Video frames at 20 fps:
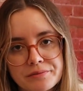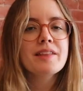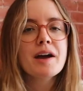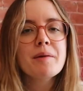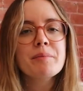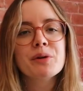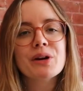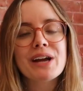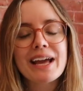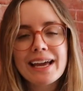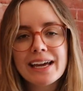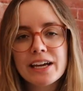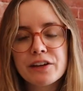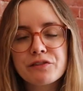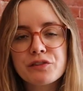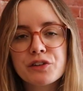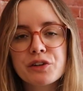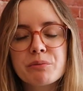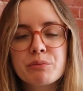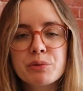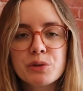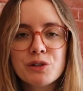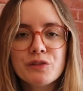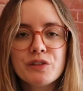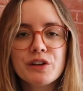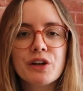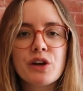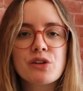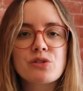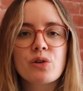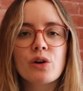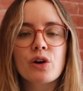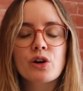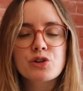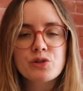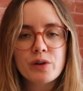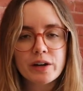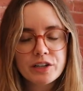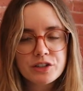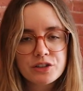Number 8 for improving your
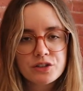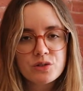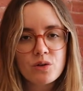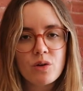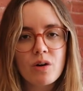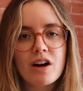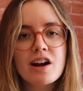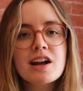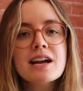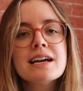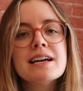credit score